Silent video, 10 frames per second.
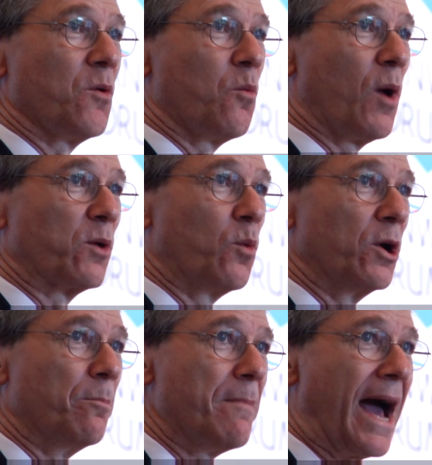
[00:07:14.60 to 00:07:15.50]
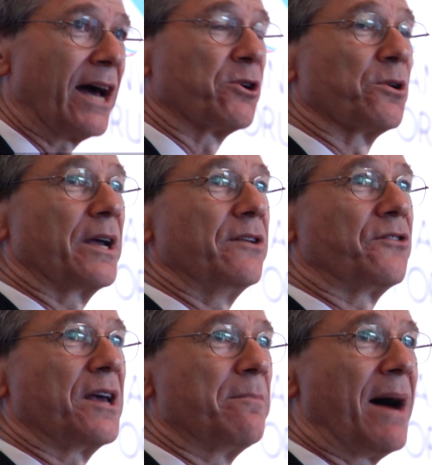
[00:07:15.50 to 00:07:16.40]
What will matter
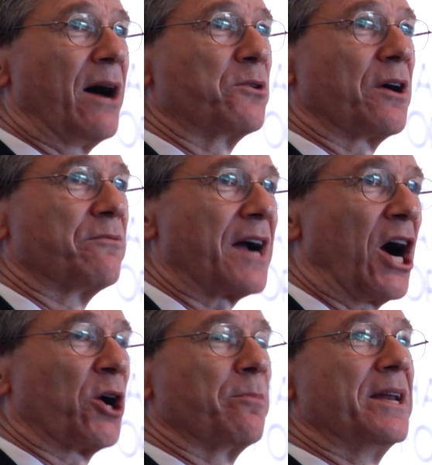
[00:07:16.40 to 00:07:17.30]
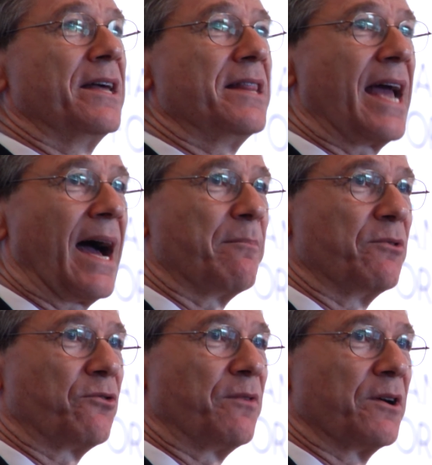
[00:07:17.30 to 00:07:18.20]
is the amount of carbon in the
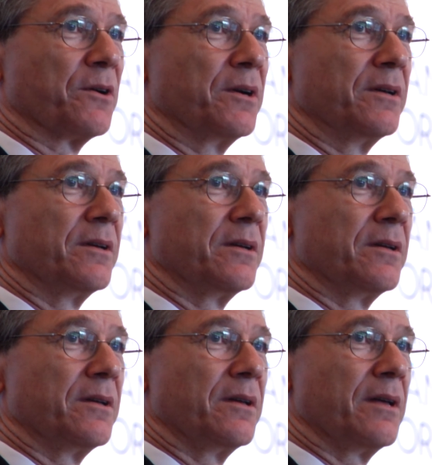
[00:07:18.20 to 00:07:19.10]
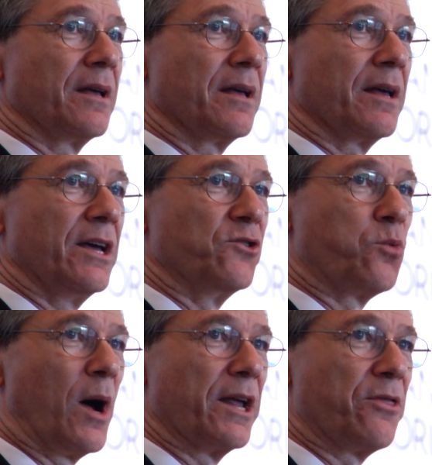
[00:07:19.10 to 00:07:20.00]
atmosphere in
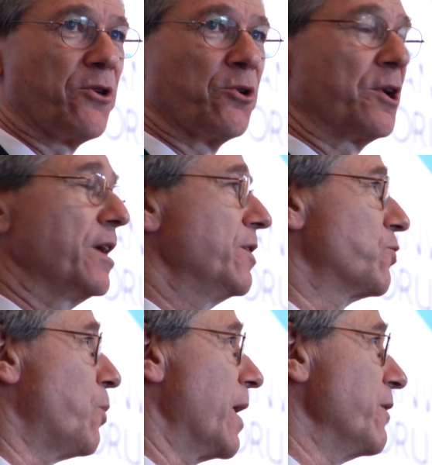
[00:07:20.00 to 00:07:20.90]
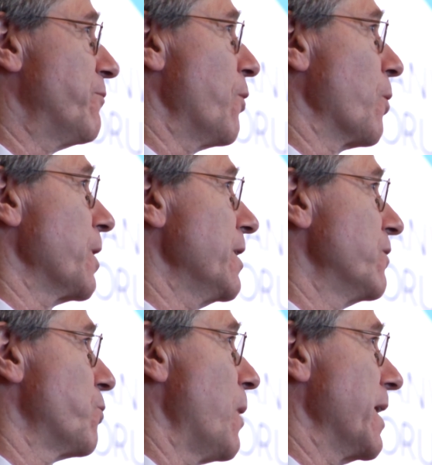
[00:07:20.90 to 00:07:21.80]
2030, 2040,
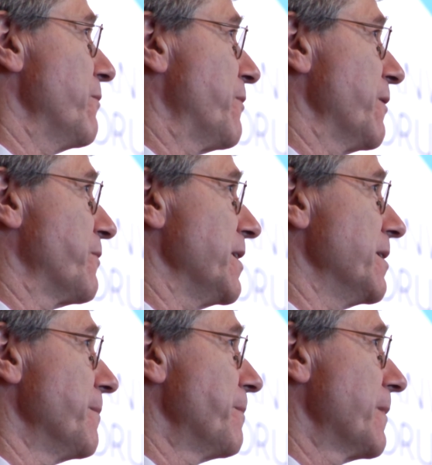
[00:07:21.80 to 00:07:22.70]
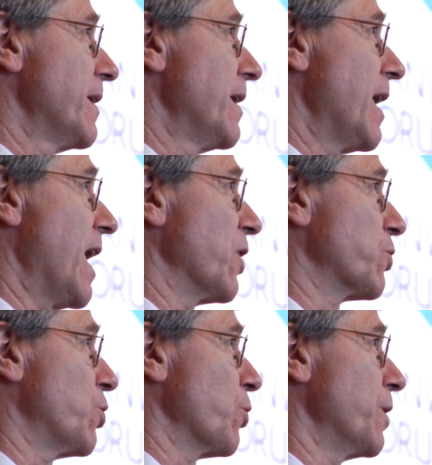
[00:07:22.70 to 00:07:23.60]
2050.
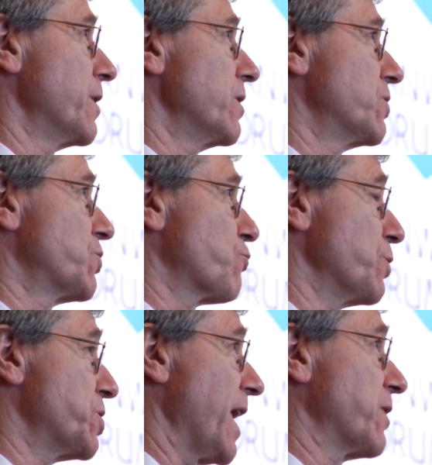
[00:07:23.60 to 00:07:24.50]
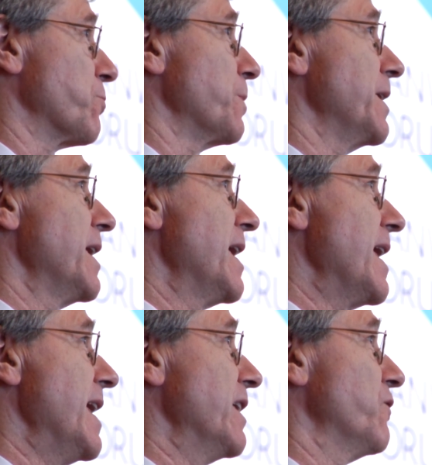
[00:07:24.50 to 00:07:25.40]
Our current trajectory
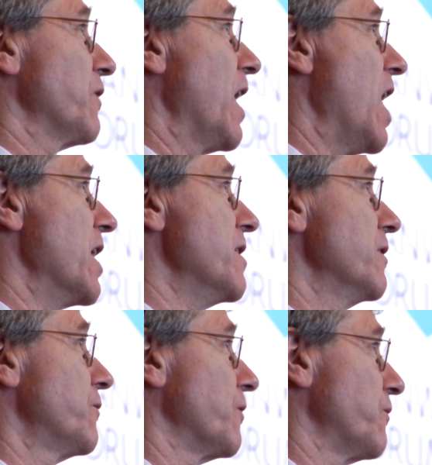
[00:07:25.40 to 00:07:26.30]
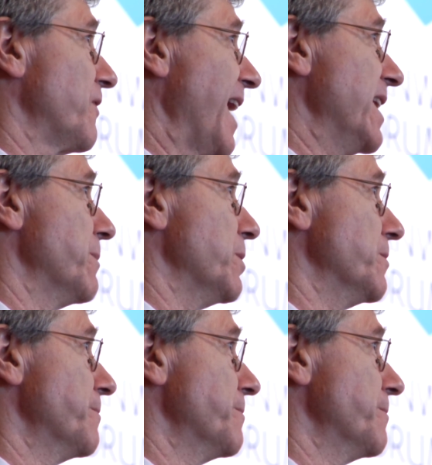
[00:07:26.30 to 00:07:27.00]
is unsustainable.